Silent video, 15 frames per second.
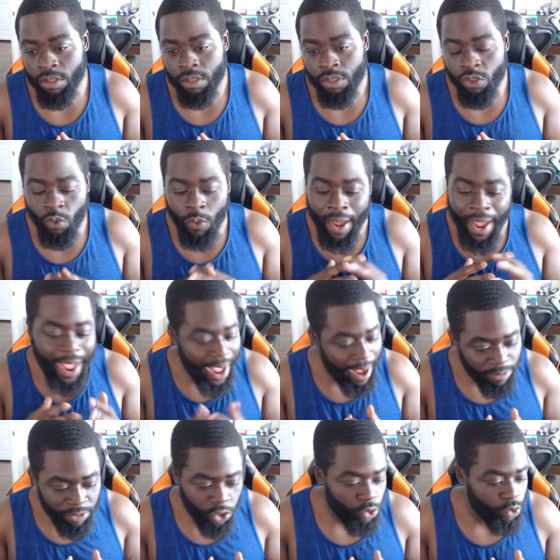You
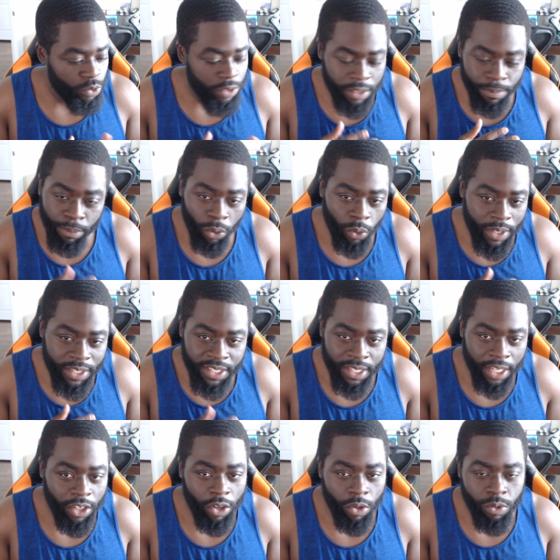have to deploy
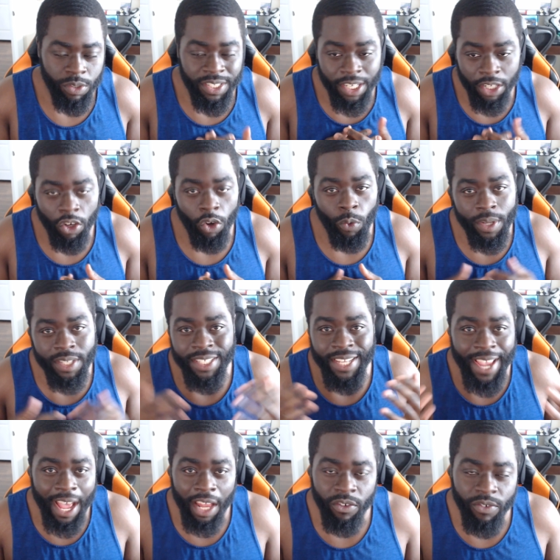CICO. CICO is
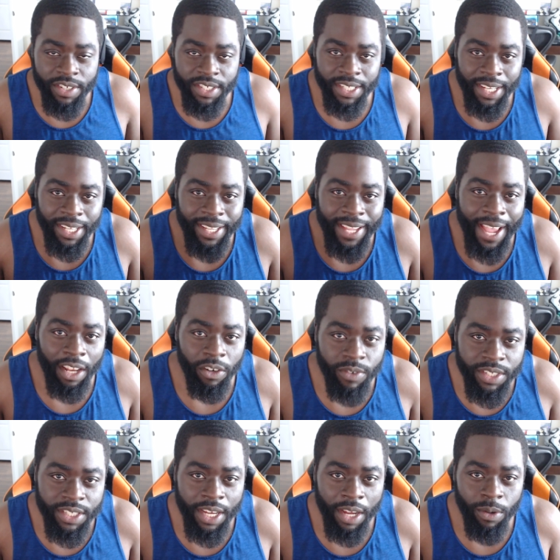calories in,
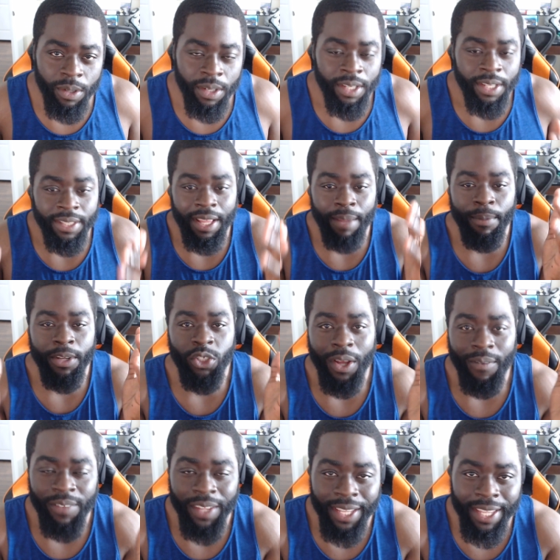calories out. That means you
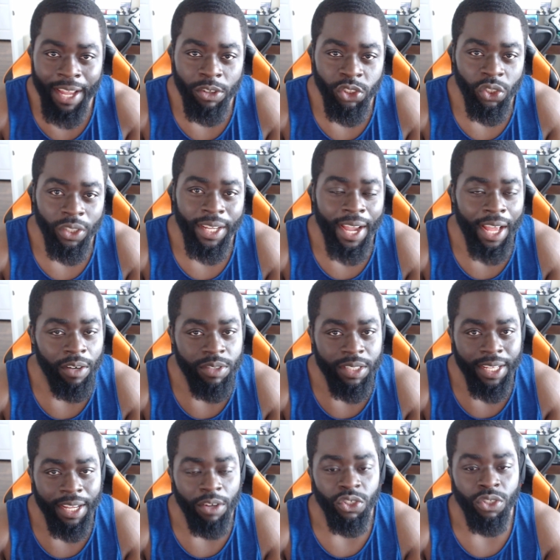have to count your calories,
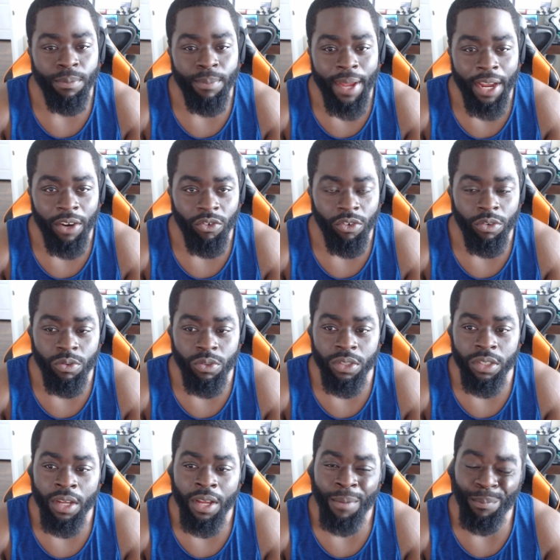count your macros,
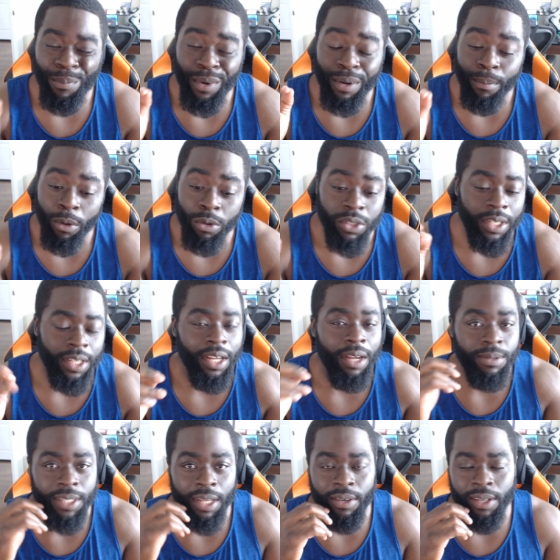but it mostly
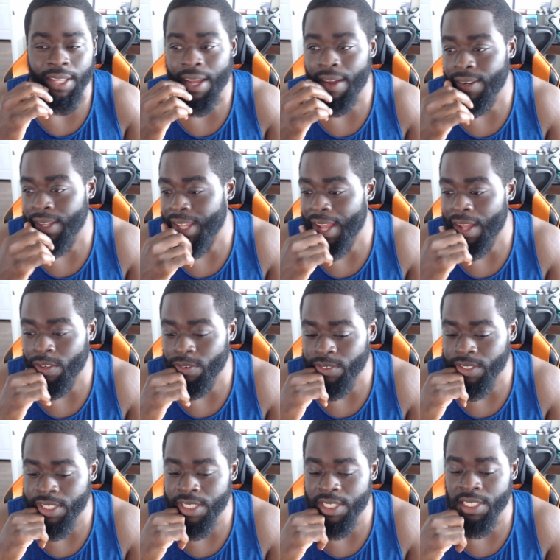comes down to counting
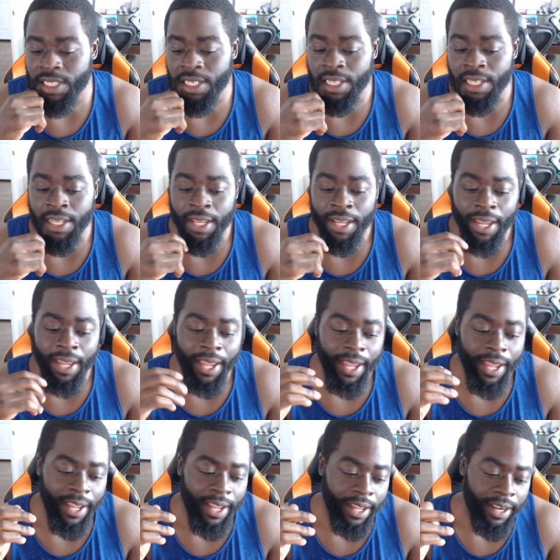calories
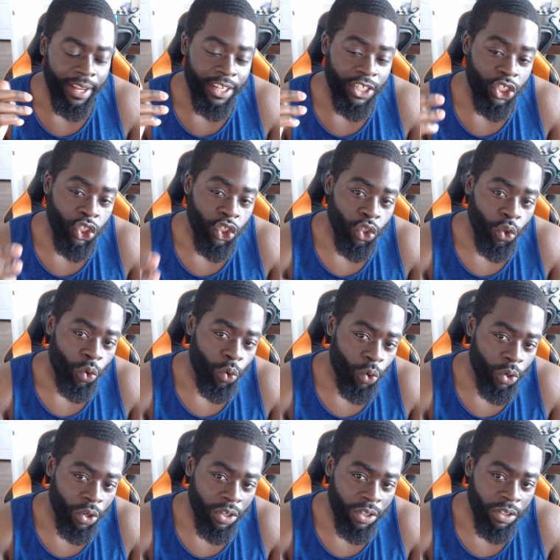and
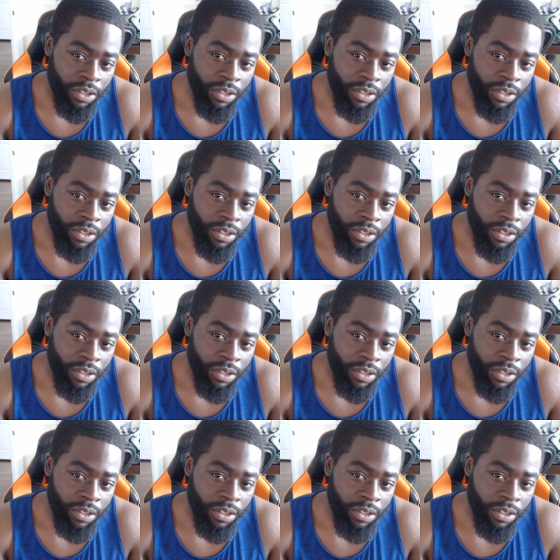ensure